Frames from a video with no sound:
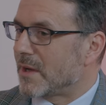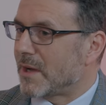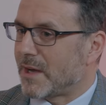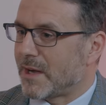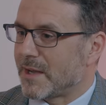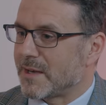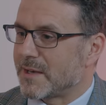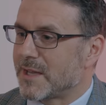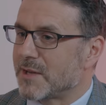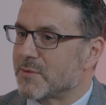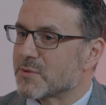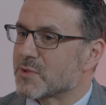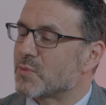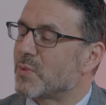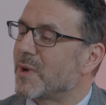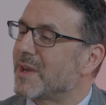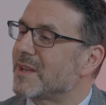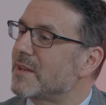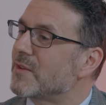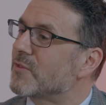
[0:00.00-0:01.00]
and he was
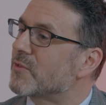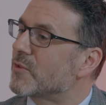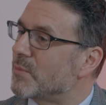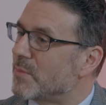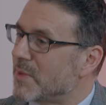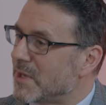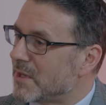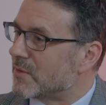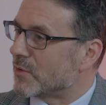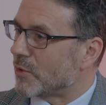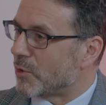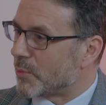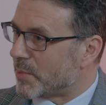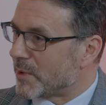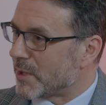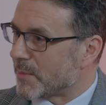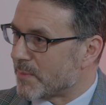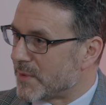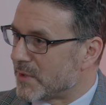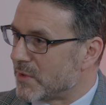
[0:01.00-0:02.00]
waiting for me to
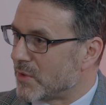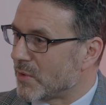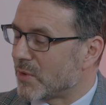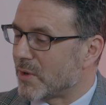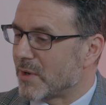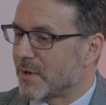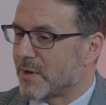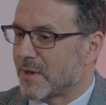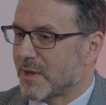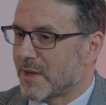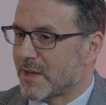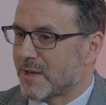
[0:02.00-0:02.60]
open up the door.